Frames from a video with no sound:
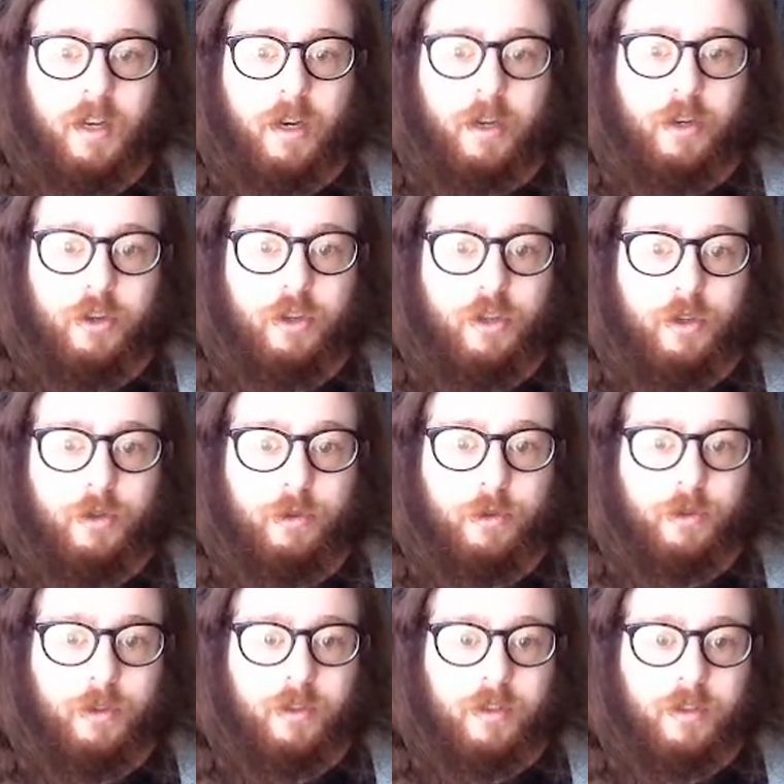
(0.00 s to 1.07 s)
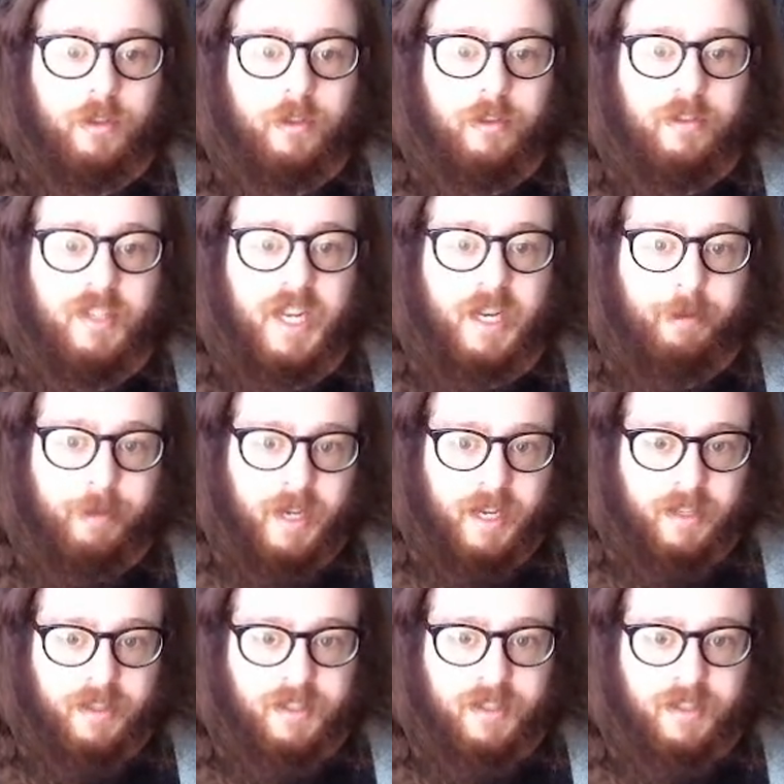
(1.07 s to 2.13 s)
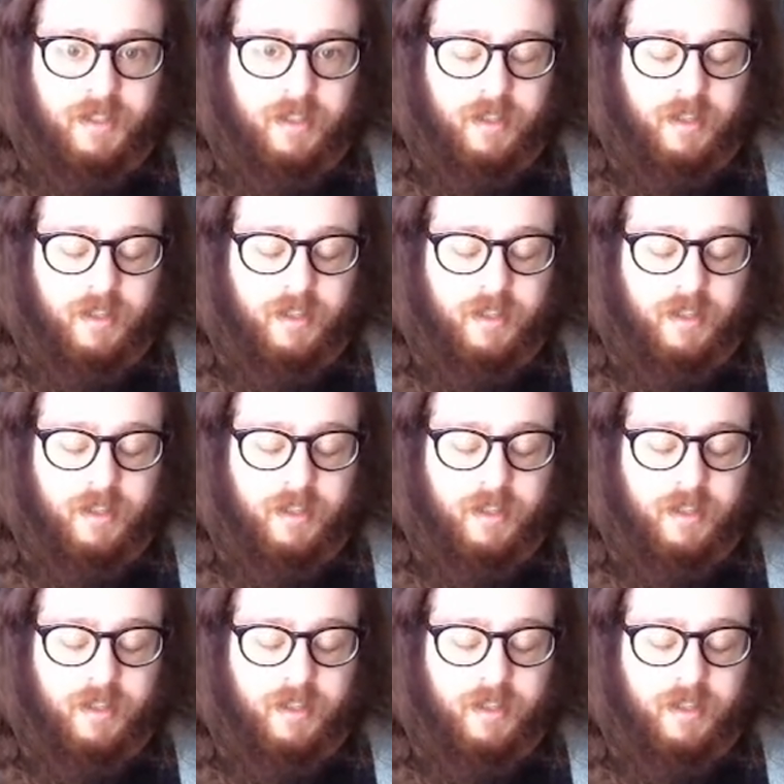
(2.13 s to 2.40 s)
a new database.